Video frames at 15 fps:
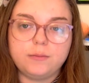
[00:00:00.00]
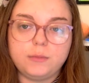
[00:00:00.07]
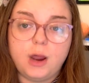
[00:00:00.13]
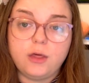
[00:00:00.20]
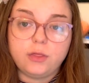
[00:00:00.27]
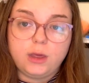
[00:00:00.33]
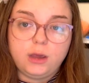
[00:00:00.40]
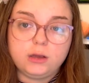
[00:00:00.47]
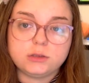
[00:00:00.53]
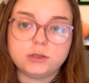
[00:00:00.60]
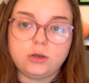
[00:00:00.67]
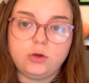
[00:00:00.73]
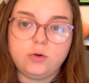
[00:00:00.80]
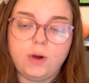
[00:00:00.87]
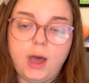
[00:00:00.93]
nothing,
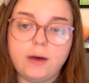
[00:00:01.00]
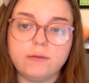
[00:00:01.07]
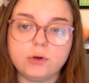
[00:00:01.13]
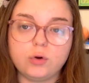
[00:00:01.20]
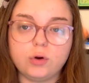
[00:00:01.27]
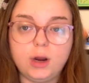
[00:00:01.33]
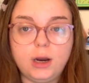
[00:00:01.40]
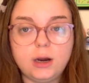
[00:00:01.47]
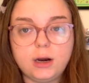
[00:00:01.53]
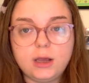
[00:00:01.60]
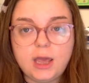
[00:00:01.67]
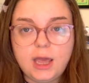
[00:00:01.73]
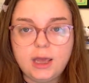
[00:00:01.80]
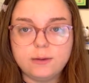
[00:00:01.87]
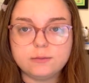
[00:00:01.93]
so you haven't created a
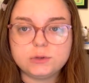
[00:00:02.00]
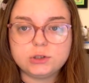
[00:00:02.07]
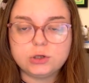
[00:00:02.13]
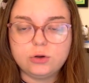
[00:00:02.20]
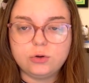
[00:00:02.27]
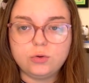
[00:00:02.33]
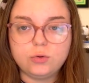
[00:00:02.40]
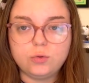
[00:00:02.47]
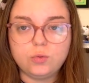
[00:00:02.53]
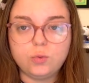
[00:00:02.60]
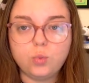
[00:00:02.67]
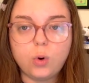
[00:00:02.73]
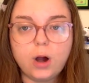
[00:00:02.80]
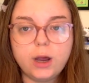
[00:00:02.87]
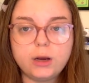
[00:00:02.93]
game, to
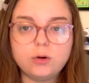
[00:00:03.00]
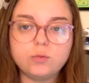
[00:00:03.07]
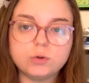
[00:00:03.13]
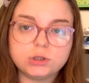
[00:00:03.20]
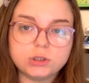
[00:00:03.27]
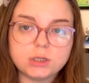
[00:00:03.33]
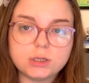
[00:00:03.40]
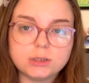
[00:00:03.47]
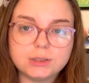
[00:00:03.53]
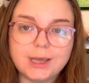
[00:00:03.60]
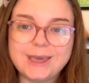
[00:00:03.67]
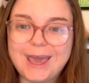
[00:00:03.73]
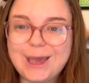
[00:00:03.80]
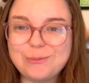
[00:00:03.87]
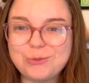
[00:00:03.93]
1, which is a
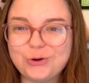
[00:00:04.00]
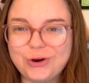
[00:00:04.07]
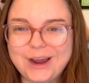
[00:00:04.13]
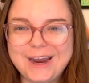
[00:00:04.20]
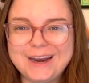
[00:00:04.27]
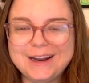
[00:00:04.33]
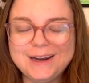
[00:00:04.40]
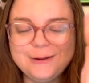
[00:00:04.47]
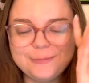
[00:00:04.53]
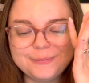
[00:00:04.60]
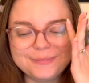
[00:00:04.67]
game created.